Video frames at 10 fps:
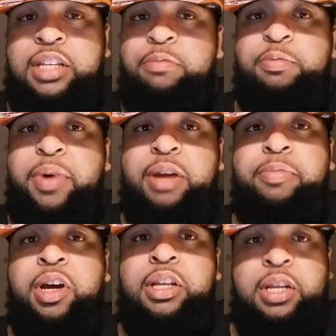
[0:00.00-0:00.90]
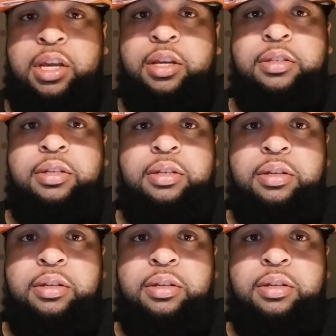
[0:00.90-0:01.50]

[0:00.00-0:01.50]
the Tampa Bay Buccaneers.